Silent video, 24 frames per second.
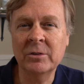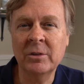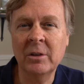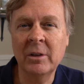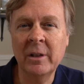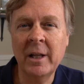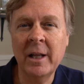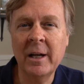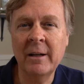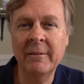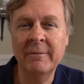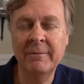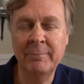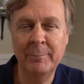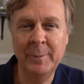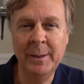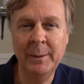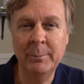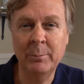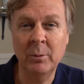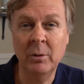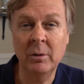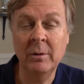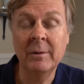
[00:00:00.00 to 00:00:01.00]
a lot of
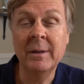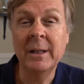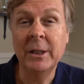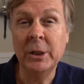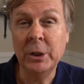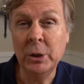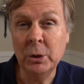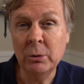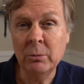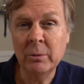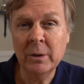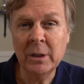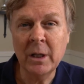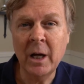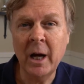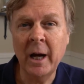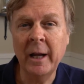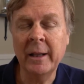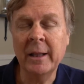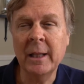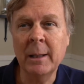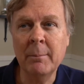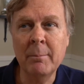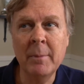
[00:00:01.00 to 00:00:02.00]
people, you and
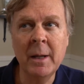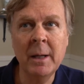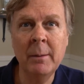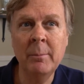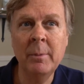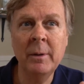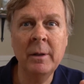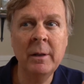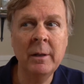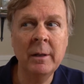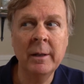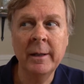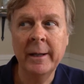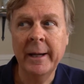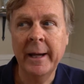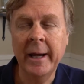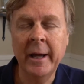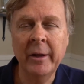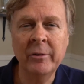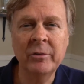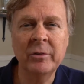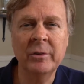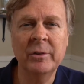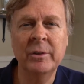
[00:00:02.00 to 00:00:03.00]
I, that may be
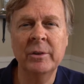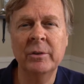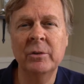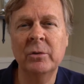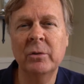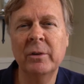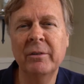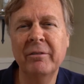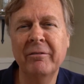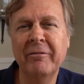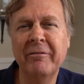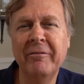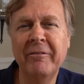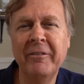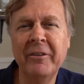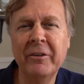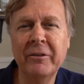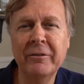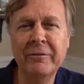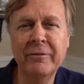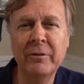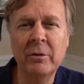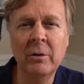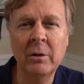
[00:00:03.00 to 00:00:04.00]
hesitant or even
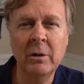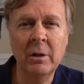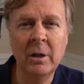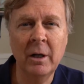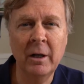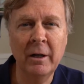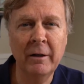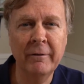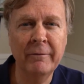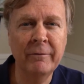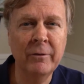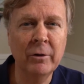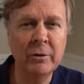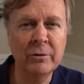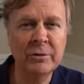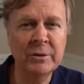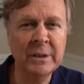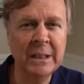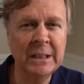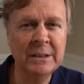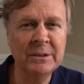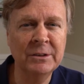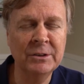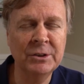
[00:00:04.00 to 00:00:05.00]
fearful of those
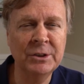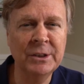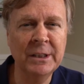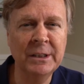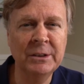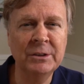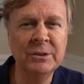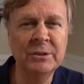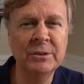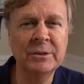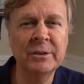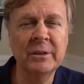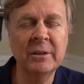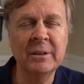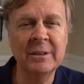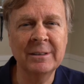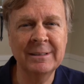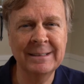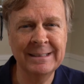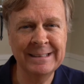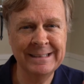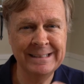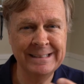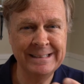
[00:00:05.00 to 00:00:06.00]
kinds of changes that are
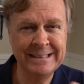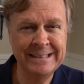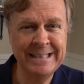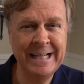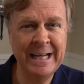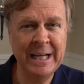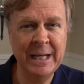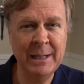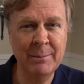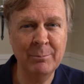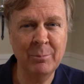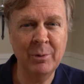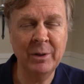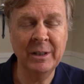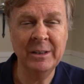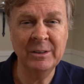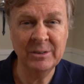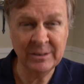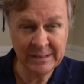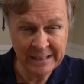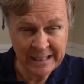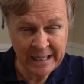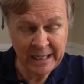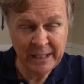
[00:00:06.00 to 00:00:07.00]
taking
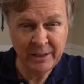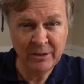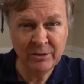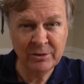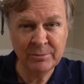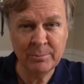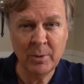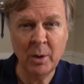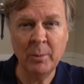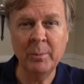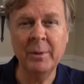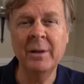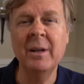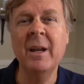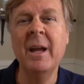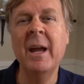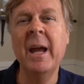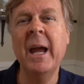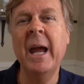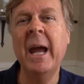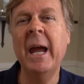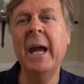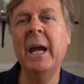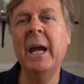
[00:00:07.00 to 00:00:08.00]
place in this moment
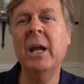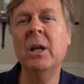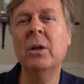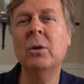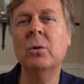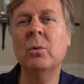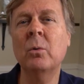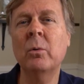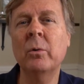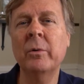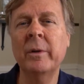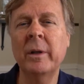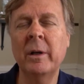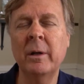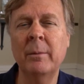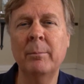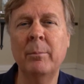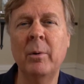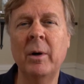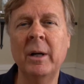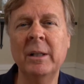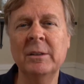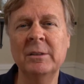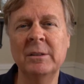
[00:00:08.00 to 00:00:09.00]
and or that are in
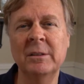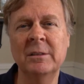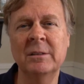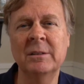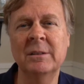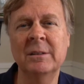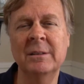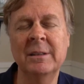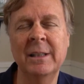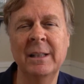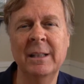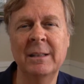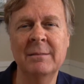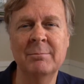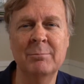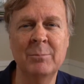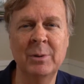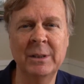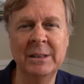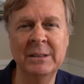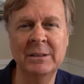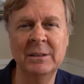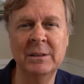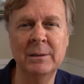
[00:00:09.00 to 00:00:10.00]
process to take
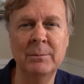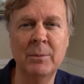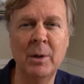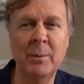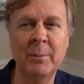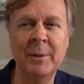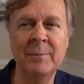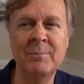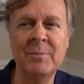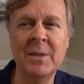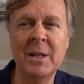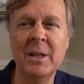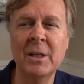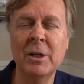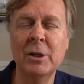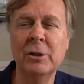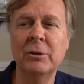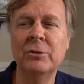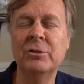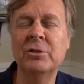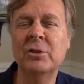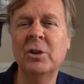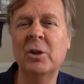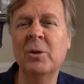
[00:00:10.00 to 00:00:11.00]
place in the moment.
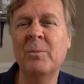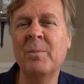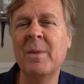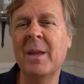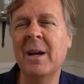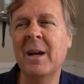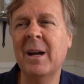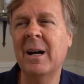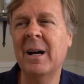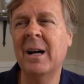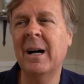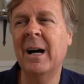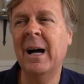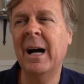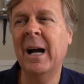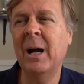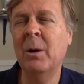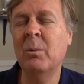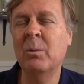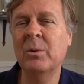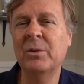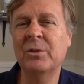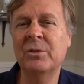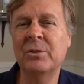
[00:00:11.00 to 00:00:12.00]
So I
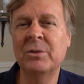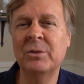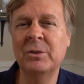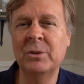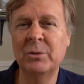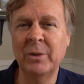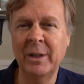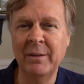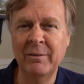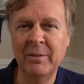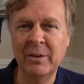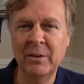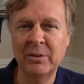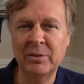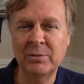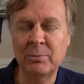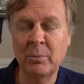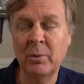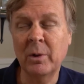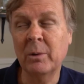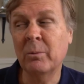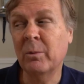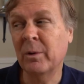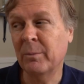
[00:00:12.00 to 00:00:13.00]
was driving this
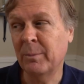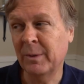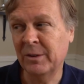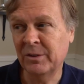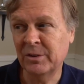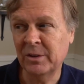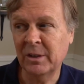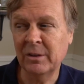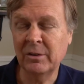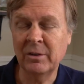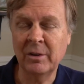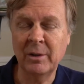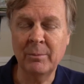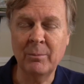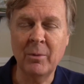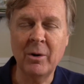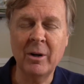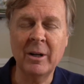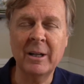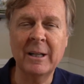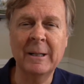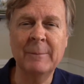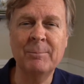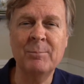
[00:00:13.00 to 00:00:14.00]
morning with my son to the
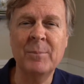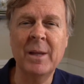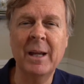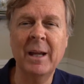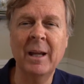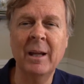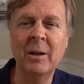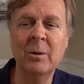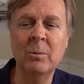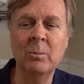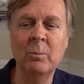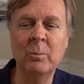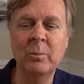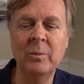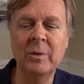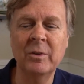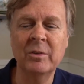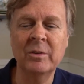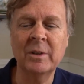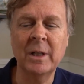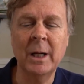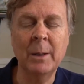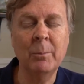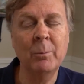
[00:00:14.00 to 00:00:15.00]
market, and this
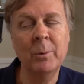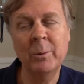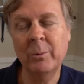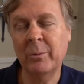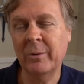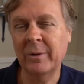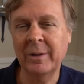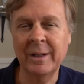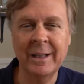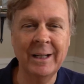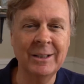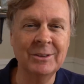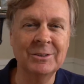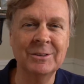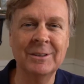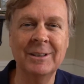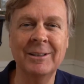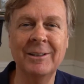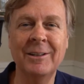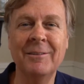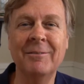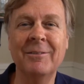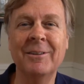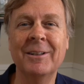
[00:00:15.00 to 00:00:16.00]
time we were engaged in a
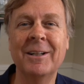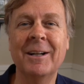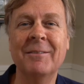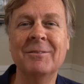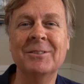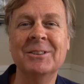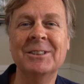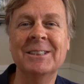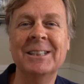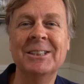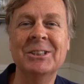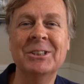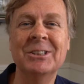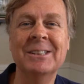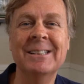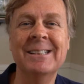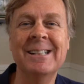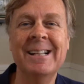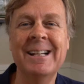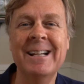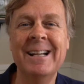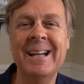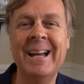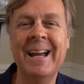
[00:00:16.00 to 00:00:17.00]
lovely conversation,
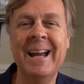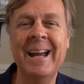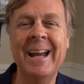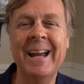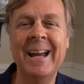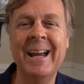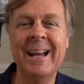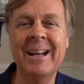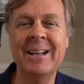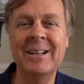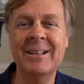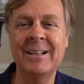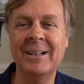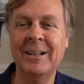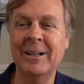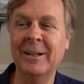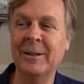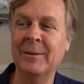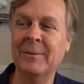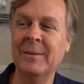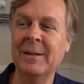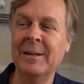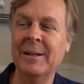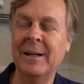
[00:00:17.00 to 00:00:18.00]
and
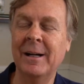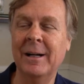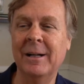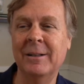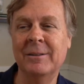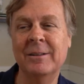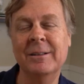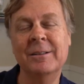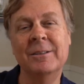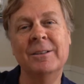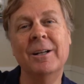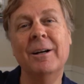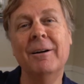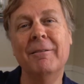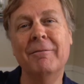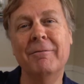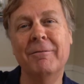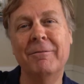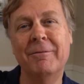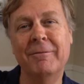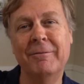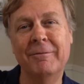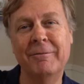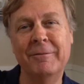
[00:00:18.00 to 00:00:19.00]
a
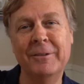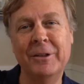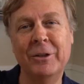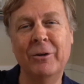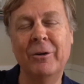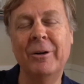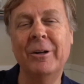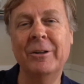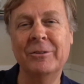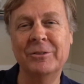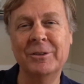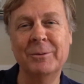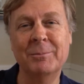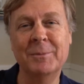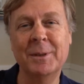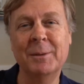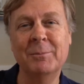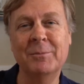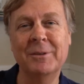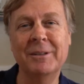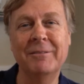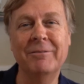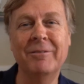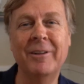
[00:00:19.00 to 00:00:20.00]
dove, how
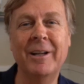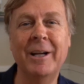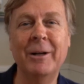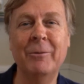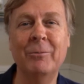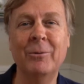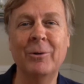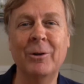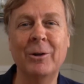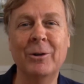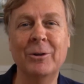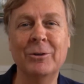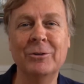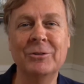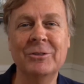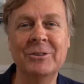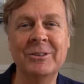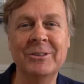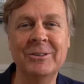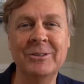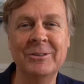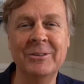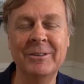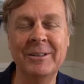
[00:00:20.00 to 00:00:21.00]
sometimes they fly real close
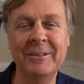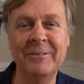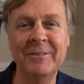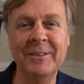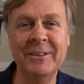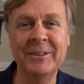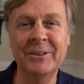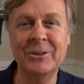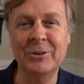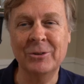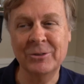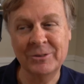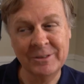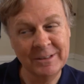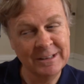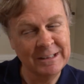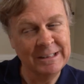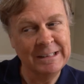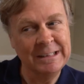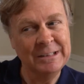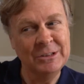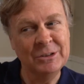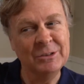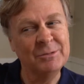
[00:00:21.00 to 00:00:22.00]
to the vehicles, and
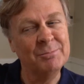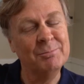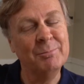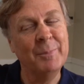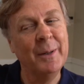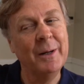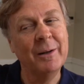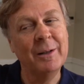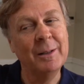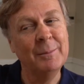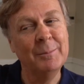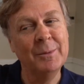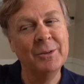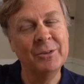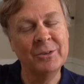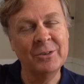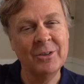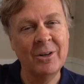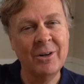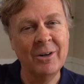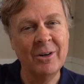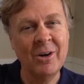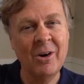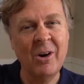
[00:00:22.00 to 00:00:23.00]
it just barely missed
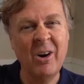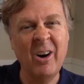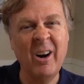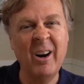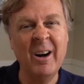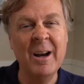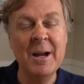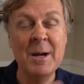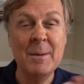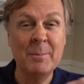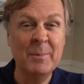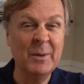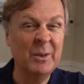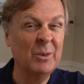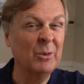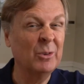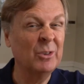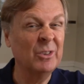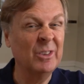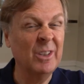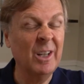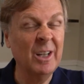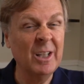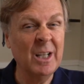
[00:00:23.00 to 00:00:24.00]
our car, but there
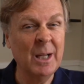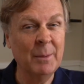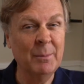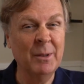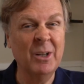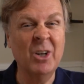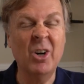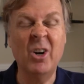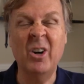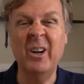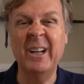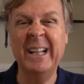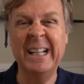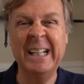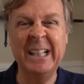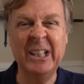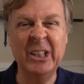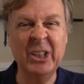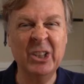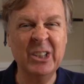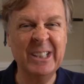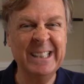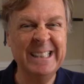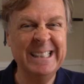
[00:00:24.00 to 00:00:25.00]
was an oncoming car, and it
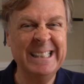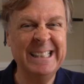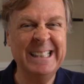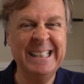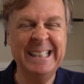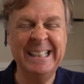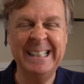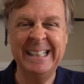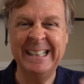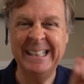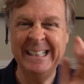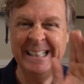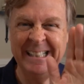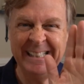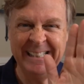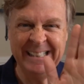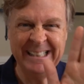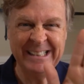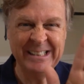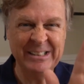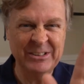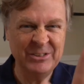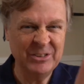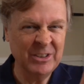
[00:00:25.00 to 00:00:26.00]
literally
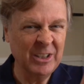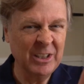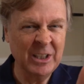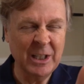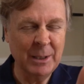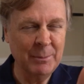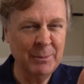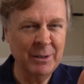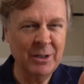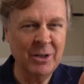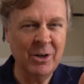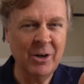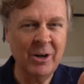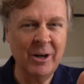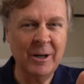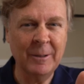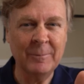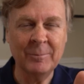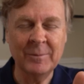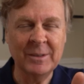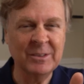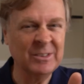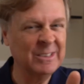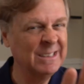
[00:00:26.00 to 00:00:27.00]
hit this oncoming
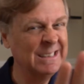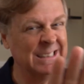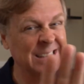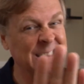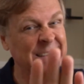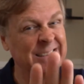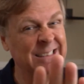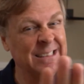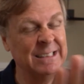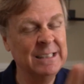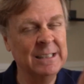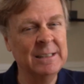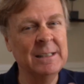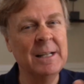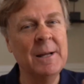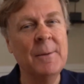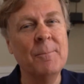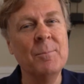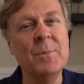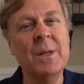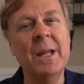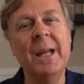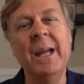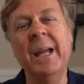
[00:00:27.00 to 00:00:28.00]
car because it didn't see it.
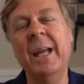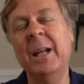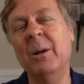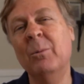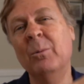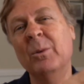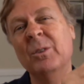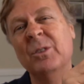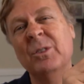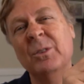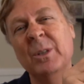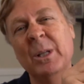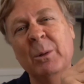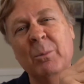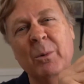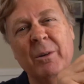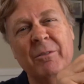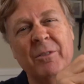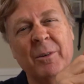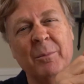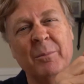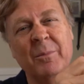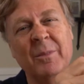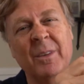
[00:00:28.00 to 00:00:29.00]
And it went
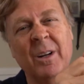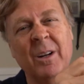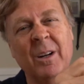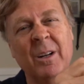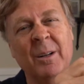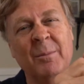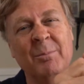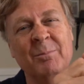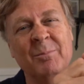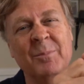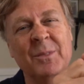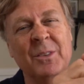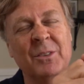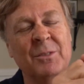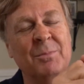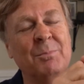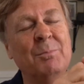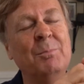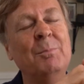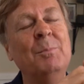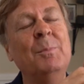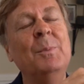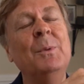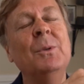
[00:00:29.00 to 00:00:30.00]
from this
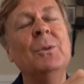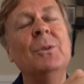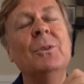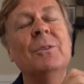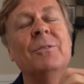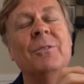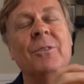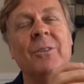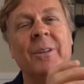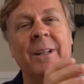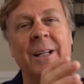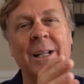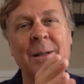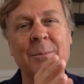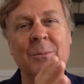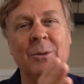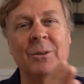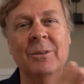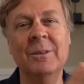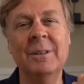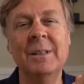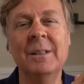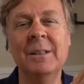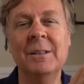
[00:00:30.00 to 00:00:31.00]
beautiful
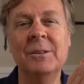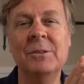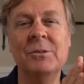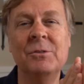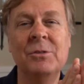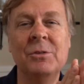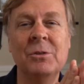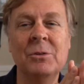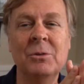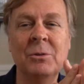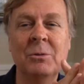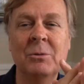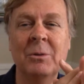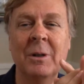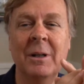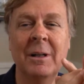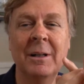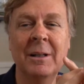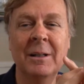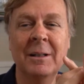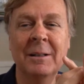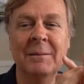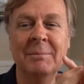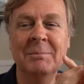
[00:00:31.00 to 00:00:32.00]
animal to
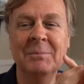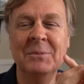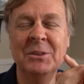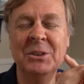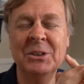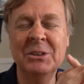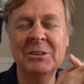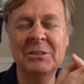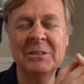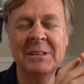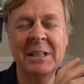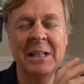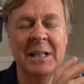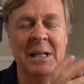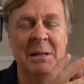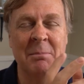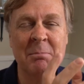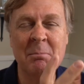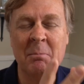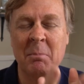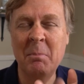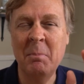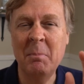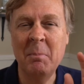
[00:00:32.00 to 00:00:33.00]
just a
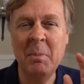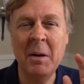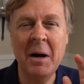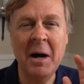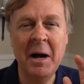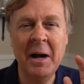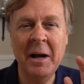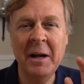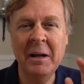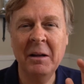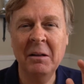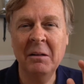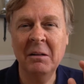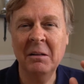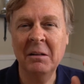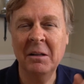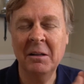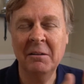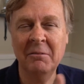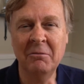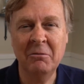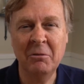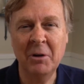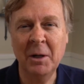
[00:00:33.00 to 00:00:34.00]
pile
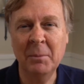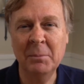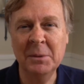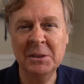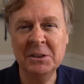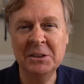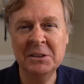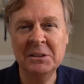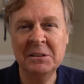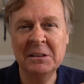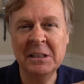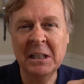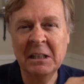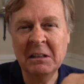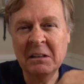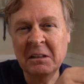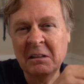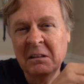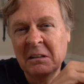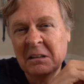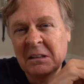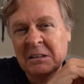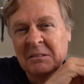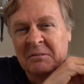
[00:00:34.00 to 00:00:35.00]
of rubbish that
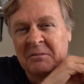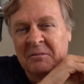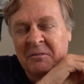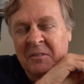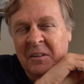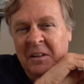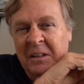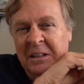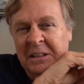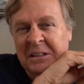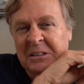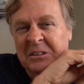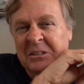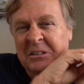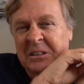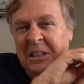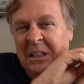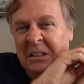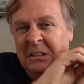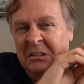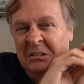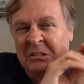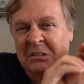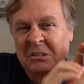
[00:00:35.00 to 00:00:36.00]
literally felt like it just
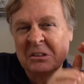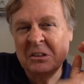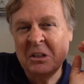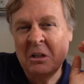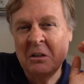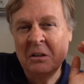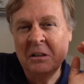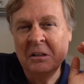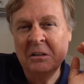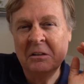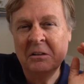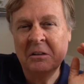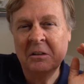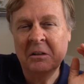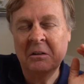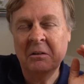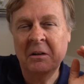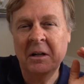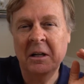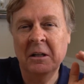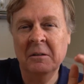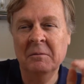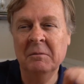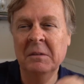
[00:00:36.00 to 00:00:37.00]
got discarded to the
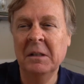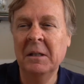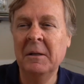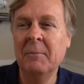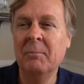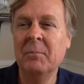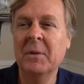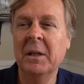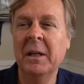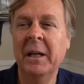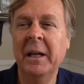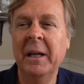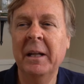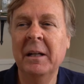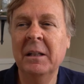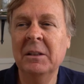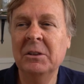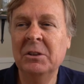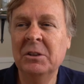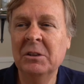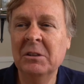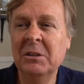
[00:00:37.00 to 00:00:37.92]
ground. And it